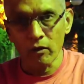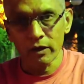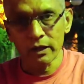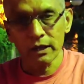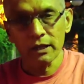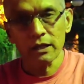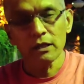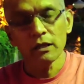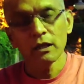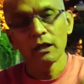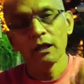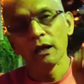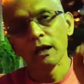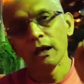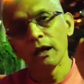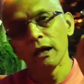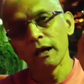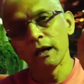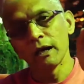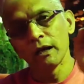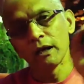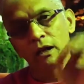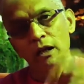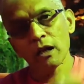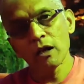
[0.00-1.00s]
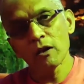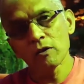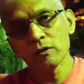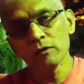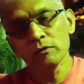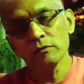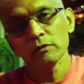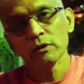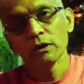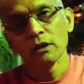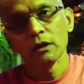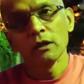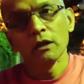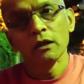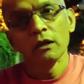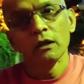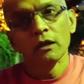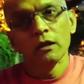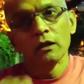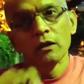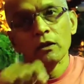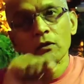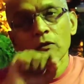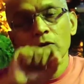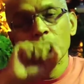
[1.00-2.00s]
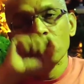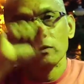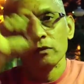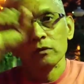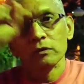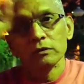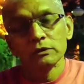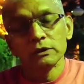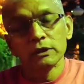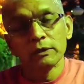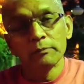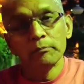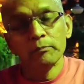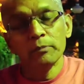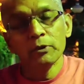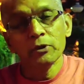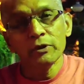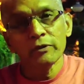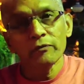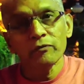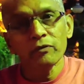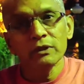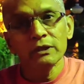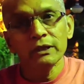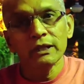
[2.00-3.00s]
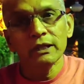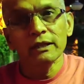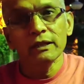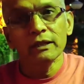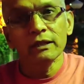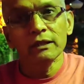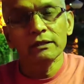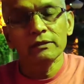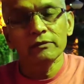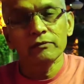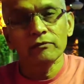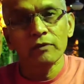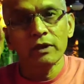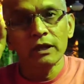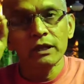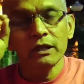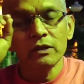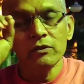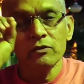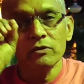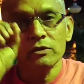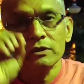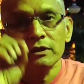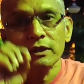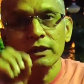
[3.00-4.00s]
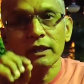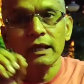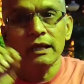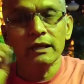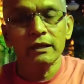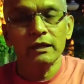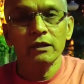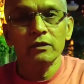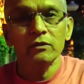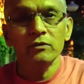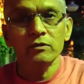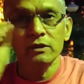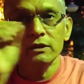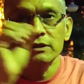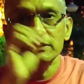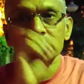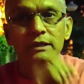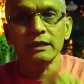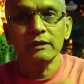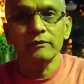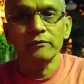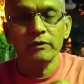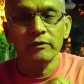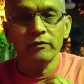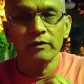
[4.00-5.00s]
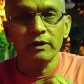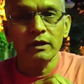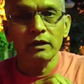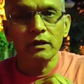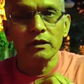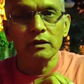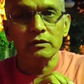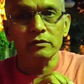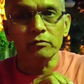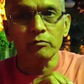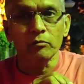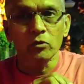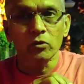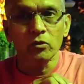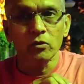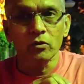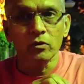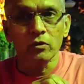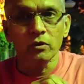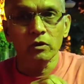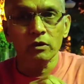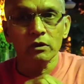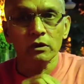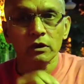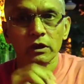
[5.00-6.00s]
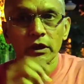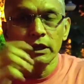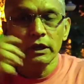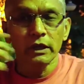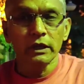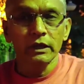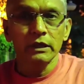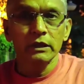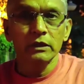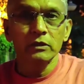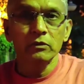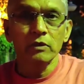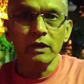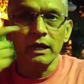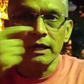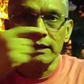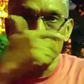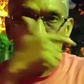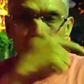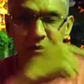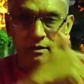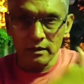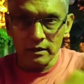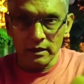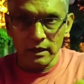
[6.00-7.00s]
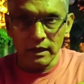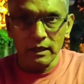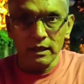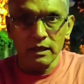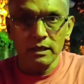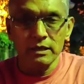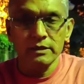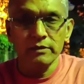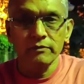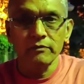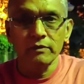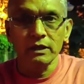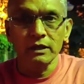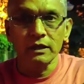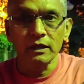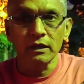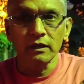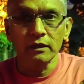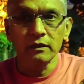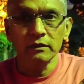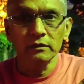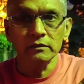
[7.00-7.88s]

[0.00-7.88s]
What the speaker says: Okay? And now, the beautiful thing is when you get into the self-awareness mode, you access that energy within,